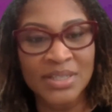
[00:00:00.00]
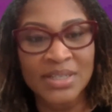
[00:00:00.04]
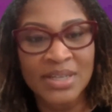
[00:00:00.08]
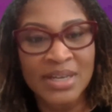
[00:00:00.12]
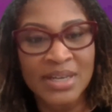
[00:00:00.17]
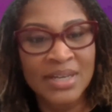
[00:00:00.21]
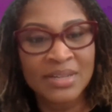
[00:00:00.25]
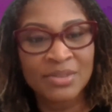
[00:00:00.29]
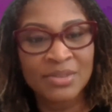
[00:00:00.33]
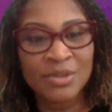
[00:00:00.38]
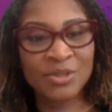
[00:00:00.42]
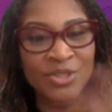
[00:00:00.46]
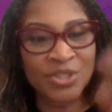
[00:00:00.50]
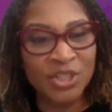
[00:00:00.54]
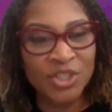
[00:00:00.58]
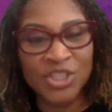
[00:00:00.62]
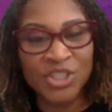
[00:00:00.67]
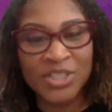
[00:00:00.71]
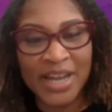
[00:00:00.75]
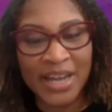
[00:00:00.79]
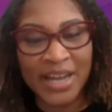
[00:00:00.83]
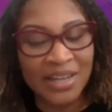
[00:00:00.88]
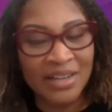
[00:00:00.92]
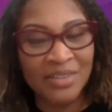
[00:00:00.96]
And there's
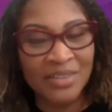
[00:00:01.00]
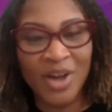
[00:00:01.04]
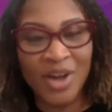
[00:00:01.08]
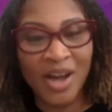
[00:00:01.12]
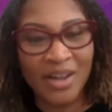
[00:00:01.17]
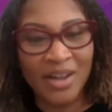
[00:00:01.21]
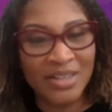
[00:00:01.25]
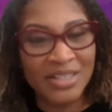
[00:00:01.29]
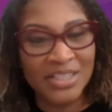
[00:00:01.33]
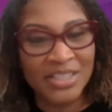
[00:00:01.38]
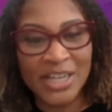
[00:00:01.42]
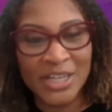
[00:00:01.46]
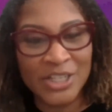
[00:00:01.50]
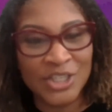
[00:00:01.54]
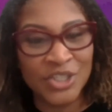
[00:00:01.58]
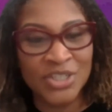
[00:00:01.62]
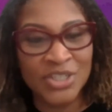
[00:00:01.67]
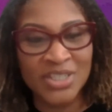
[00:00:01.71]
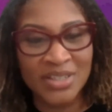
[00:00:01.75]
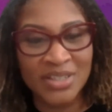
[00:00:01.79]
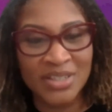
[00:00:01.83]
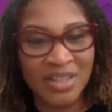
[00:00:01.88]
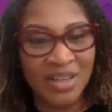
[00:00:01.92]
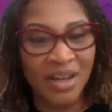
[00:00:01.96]
such negative
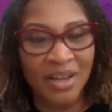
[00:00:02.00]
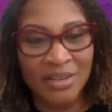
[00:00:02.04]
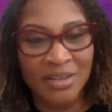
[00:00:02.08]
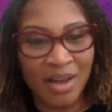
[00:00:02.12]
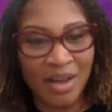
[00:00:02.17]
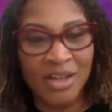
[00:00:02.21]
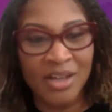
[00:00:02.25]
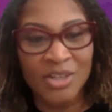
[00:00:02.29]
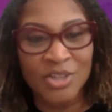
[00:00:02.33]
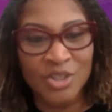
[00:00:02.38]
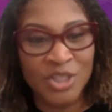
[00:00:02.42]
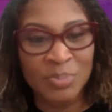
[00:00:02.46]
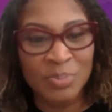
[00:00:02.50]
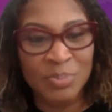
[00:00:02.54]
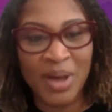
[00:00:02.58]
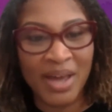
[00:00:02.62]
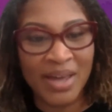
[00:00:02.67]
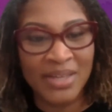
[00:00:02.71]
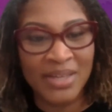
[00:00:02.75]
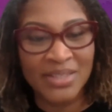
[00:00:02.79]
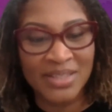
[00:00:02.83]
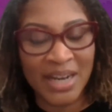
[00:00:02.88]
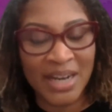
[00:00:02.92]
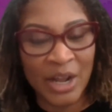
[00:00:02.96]
connotation to the unconscious
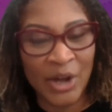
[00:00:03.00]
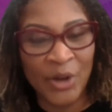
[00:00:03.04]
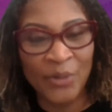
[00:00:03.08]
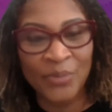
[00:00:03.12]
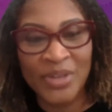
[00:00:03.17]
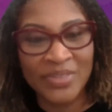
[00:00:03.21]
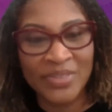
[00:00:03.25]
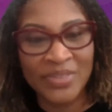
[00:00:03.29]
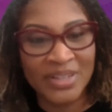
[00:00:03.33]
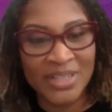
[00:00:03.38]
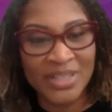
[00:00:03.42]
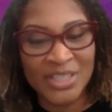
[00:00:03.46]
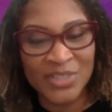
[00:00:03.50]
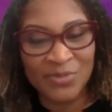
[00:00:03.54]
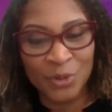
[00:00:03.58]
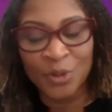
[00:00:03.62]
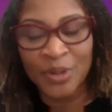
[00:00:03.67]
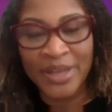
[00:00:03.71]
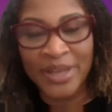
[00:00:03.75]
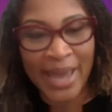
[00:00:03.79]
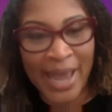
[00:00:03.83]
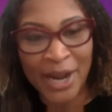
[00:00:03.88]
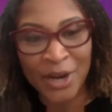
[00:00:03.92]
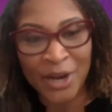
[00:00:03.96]
bias. And I don't think that is
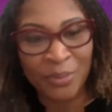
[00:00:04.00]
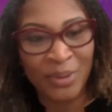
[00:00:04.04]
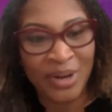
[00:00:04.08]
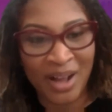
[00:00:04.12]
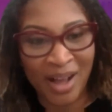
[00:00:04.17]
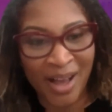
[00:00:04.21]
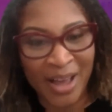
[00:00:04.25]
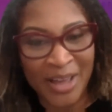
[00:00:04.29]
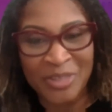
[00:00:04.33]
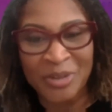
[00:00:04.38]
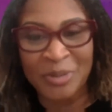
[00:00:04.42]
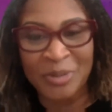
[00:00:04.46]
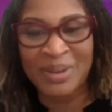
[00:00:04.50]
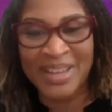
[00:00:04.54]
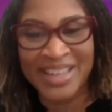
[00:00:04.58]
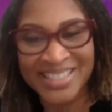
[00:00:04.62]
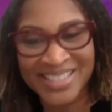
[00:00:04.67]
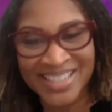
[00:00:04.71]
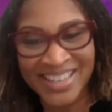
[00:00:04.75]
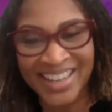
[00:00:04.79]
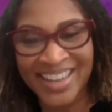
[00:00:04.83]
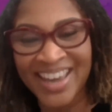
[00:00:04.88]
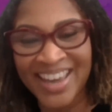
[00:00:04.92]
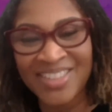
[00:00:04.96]
fully accurate either,
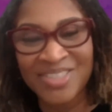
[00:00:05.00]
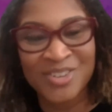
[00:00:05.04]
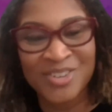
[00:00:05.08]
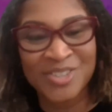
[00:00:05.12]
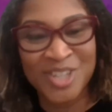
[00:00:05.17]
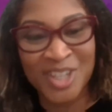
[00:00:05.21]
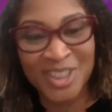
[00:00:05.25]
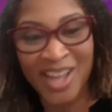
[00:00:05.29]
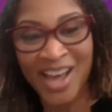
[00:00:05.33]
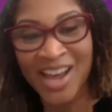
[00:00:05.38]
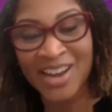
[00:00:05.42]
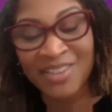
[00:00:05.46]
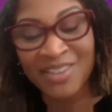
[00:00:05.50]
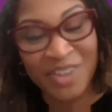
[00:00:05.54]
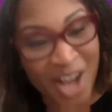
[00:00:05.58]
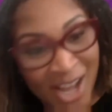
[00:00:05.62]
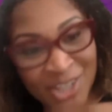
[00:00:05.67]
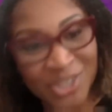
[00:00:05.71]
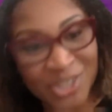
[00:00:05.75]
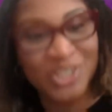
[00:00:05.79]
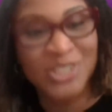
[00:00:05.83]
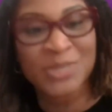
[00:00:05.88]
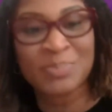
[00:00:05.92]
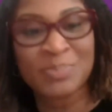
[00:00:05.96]
because again, there's a lot of
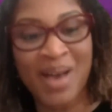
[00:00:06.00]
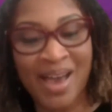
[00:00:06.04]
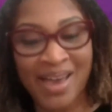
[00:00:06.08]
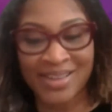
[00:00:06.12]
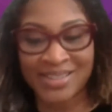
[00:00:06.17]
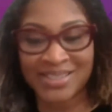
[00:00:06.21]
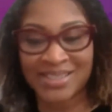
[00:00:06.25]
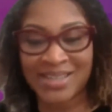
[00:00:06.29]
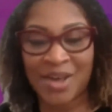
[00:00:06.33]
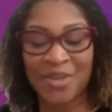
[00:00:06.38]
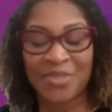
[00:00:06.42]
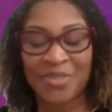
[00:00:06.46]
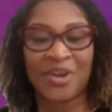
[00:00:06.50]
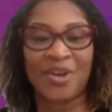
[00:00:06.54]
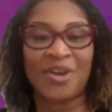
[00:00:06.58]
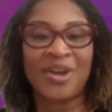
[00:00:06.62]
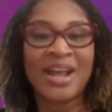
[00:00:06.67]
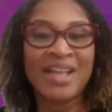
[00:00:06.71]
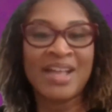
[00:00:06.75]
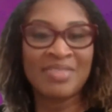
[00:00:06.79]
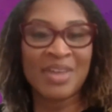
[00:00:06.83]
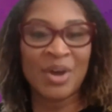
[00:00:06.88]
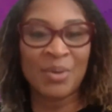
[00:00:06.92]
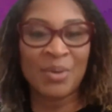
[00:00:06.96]
conscious bias out there
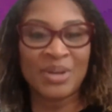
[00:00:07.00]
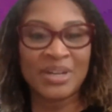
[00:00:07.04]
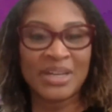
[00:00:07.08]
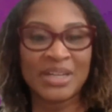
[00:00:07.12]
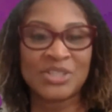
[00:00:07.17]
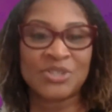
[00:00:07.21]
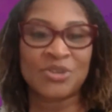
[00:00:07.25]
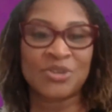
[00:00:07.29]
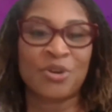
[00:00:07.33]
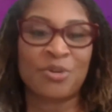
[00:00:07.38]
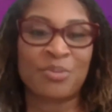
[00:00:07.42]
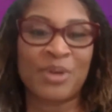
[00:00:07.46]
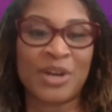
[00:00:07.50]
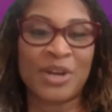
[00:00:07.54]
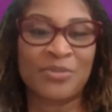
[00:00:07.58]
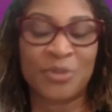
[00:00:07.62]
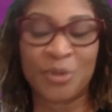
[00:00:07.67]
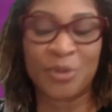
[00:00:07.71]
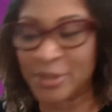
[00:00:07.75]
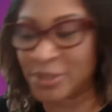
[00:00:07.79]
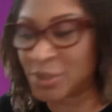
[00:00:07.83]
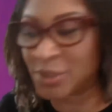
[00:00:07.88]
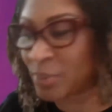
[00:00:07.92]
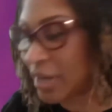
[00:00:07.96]
that we need to
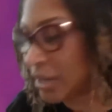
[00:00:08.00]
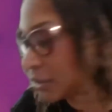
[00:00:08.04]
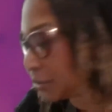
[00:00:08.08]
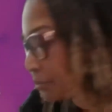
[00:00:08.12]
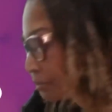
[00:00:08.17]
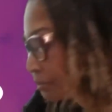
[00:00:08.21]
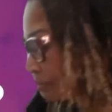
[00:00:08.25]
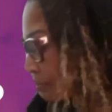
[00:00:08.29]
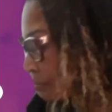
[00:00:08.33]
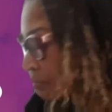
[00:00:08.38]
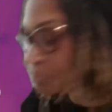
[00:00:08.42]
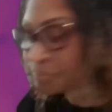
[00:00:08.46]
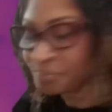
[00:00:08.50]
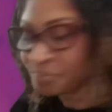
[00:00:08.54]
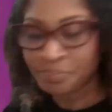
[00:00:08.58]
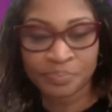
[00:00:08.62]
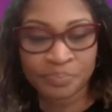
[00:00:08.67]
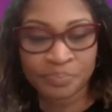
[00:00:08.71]
correct for as well.